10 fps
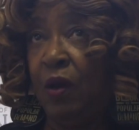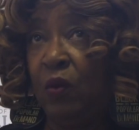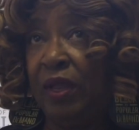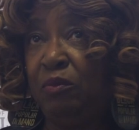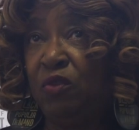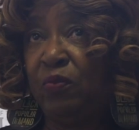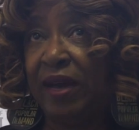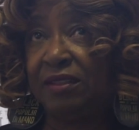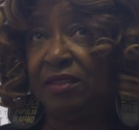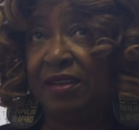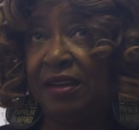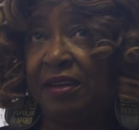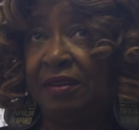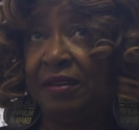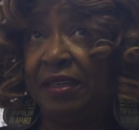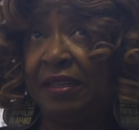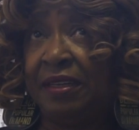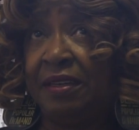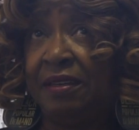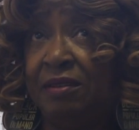Well, I moved back to the area
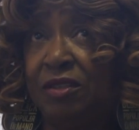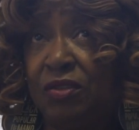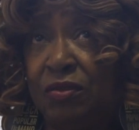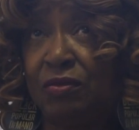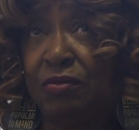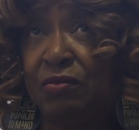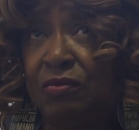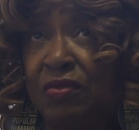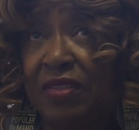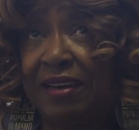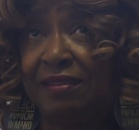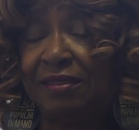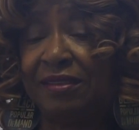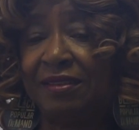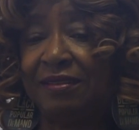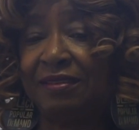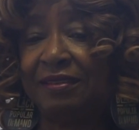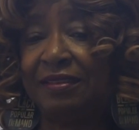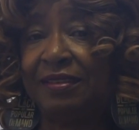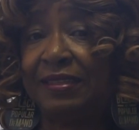in
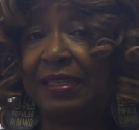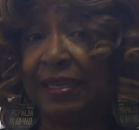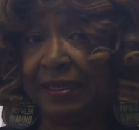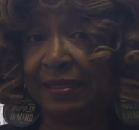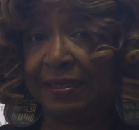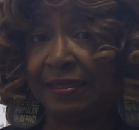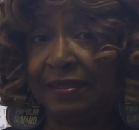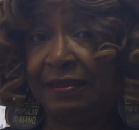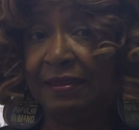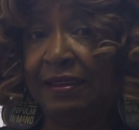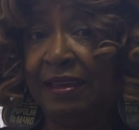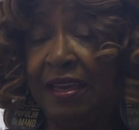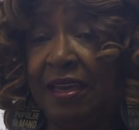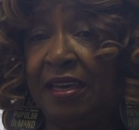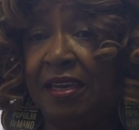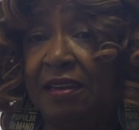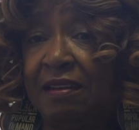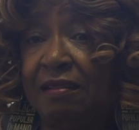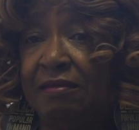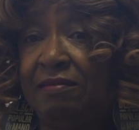2006. And
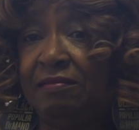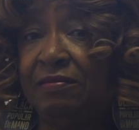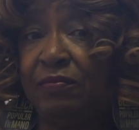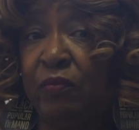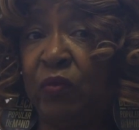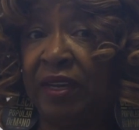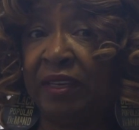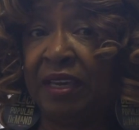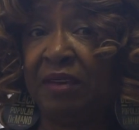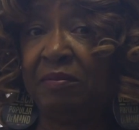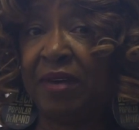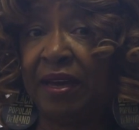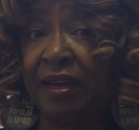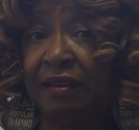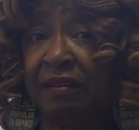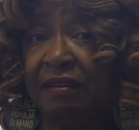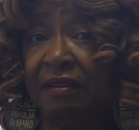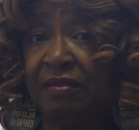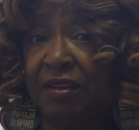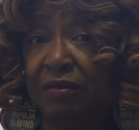when I came back,
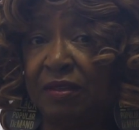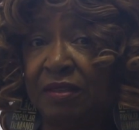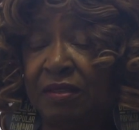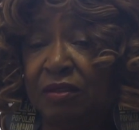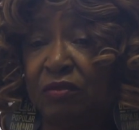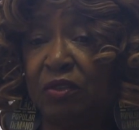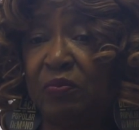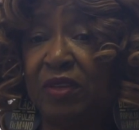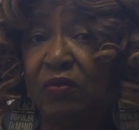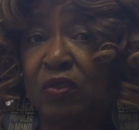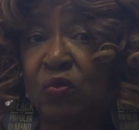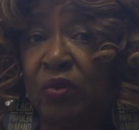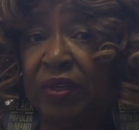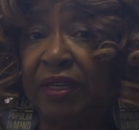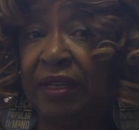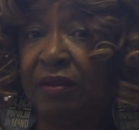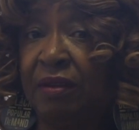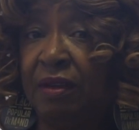there was a group that was working